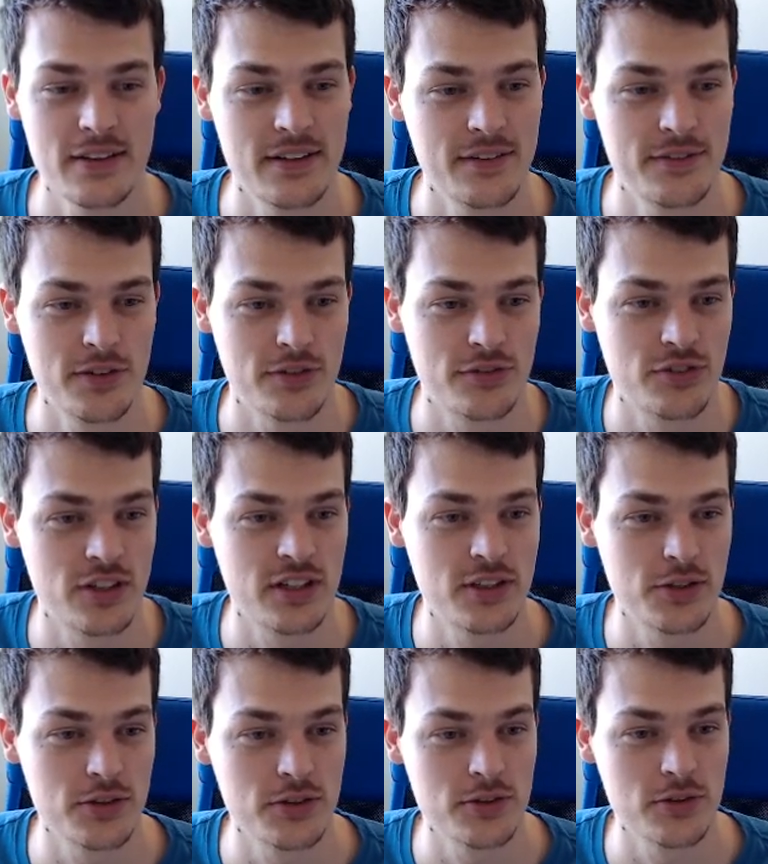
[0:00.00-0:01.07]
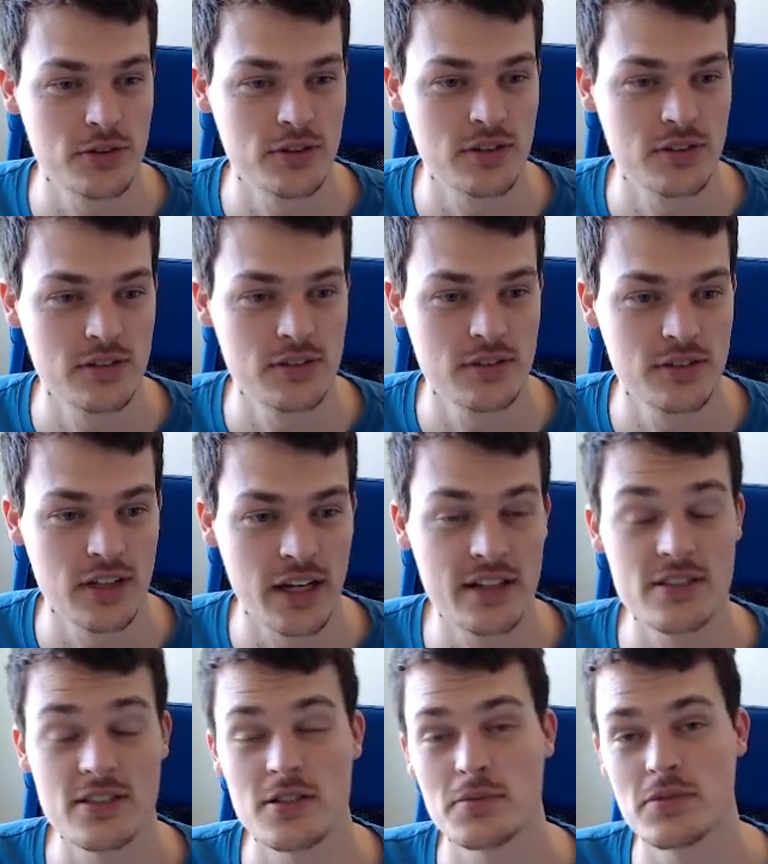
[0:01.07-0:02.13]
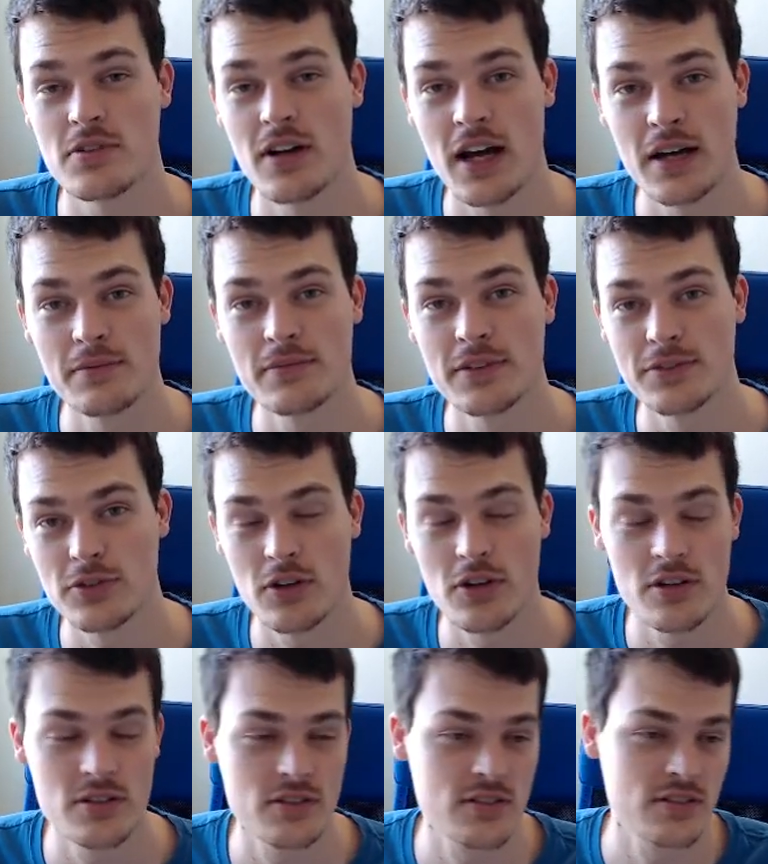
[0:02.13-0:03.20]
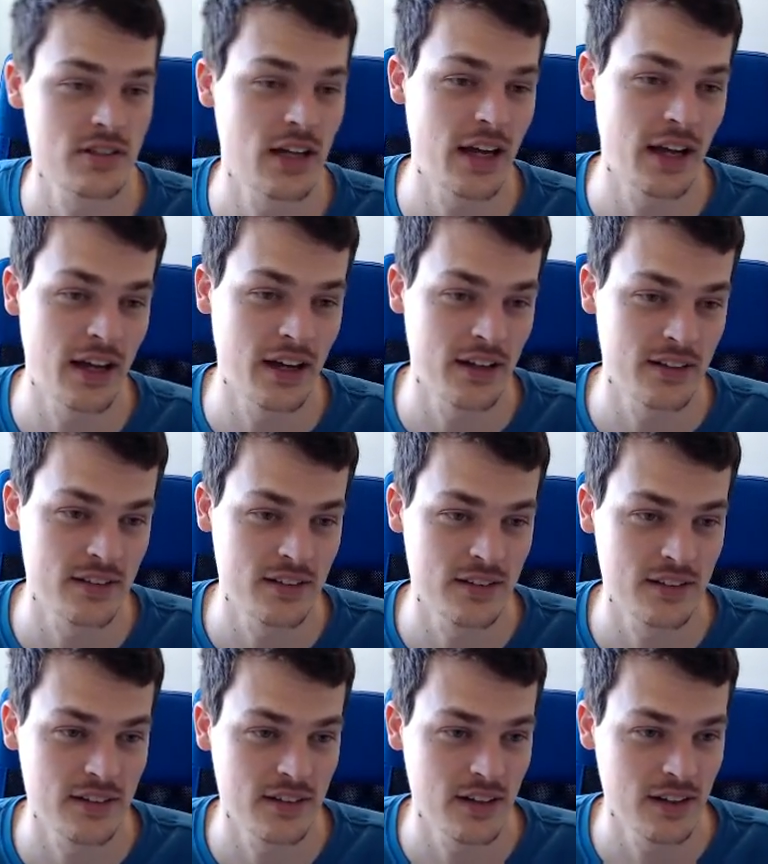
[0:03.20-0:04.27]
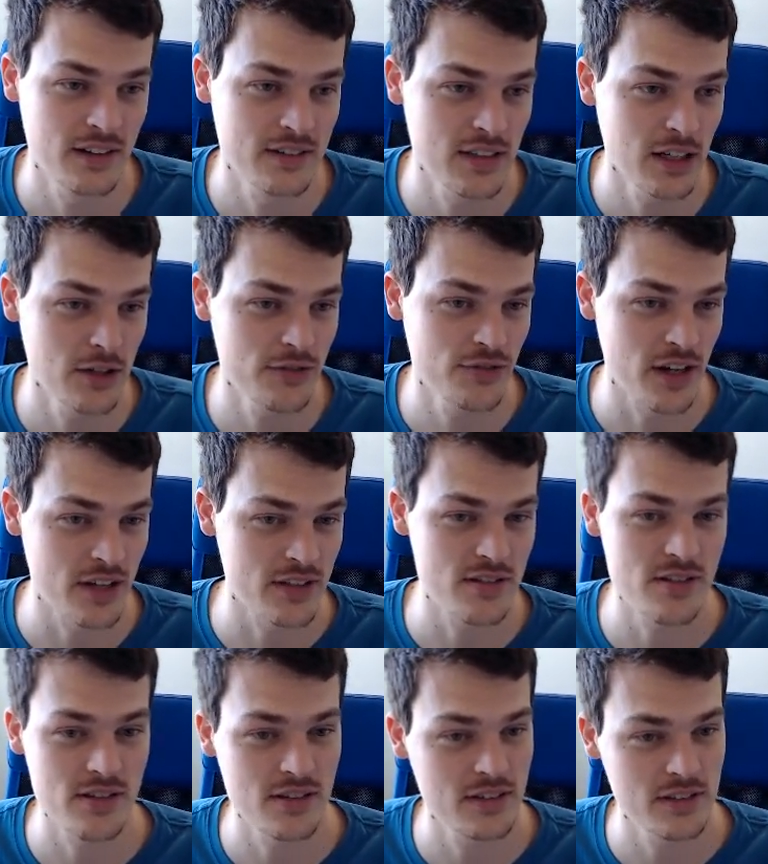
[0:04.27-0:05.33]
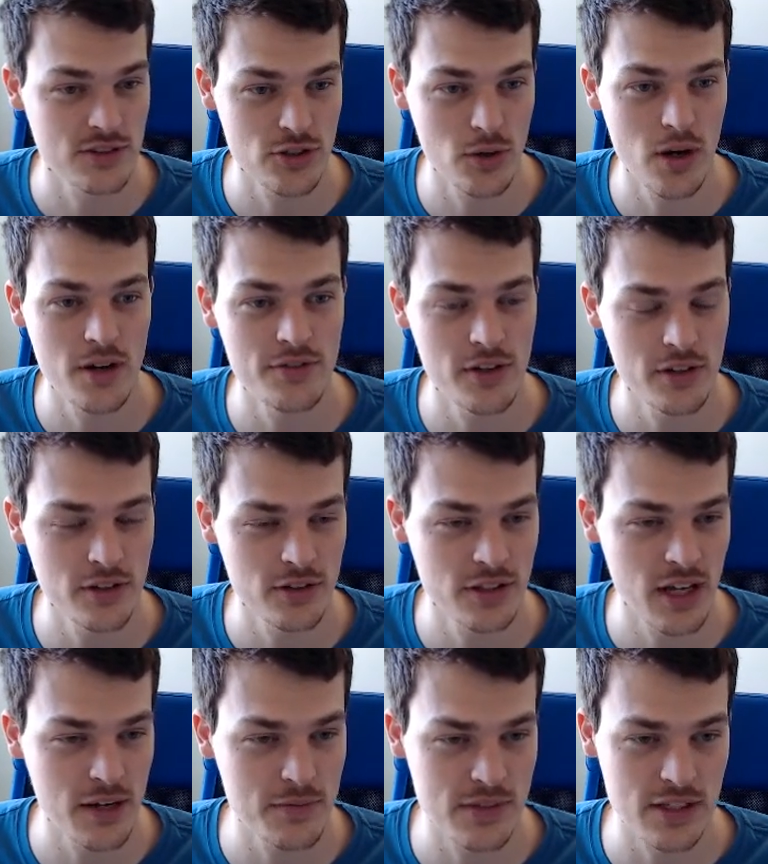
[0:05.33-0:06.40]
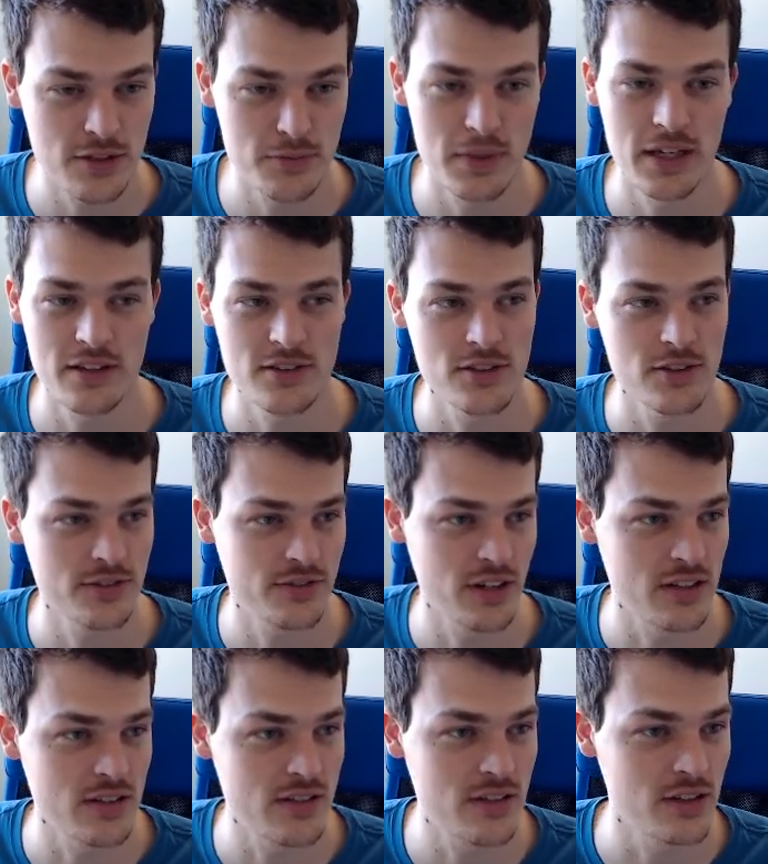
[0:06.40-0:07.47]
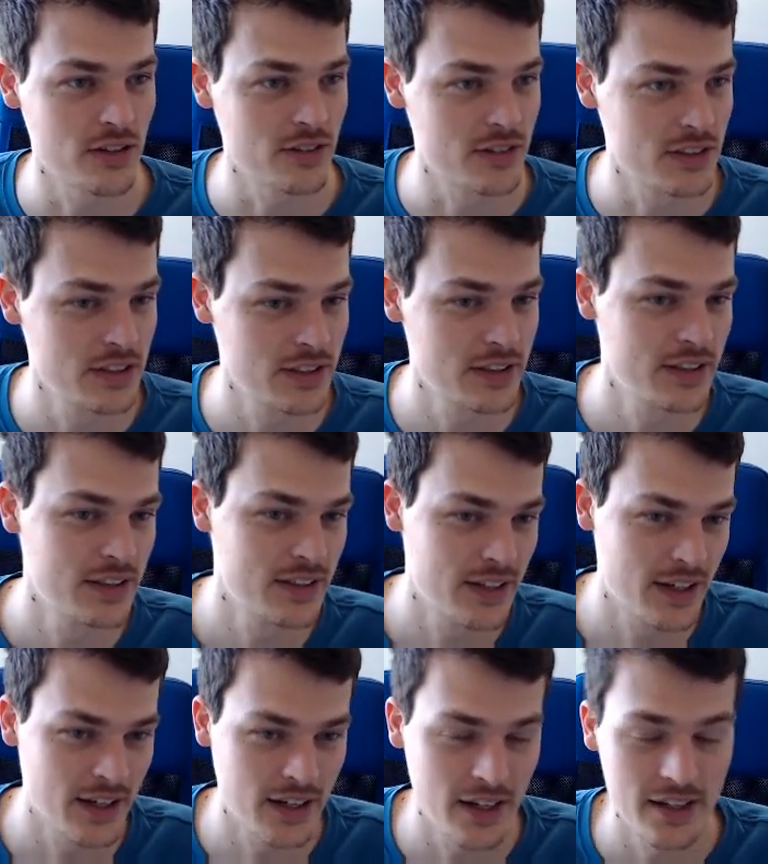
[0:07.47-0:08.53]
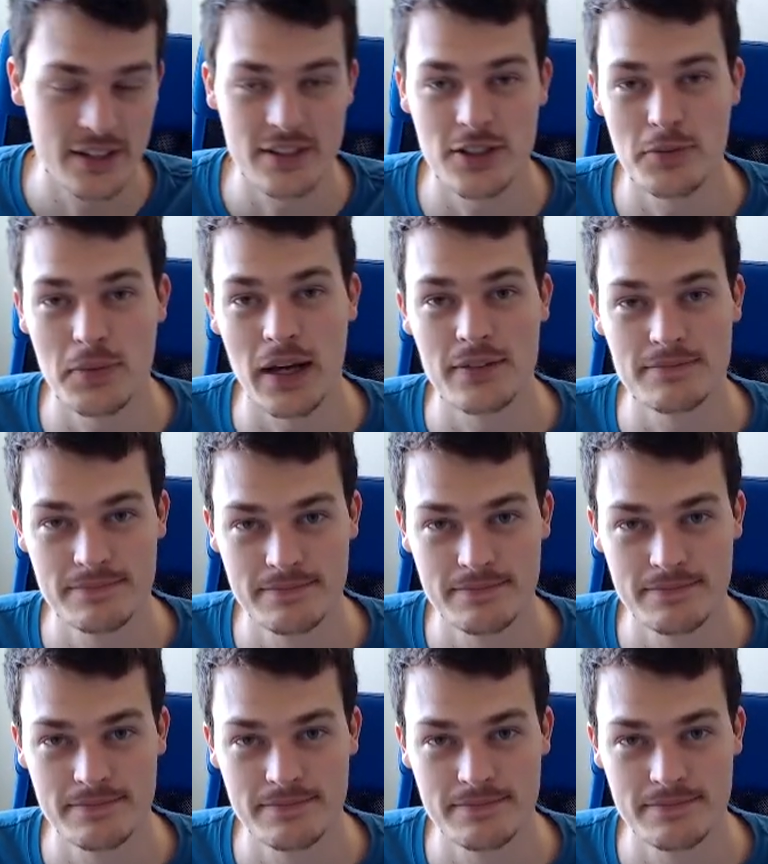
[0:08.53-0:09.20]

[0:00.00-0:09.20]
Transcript: Feel free to like and subscribe, of course, and tell your friends. Show off all your games that you make to your friends too. Goodbye.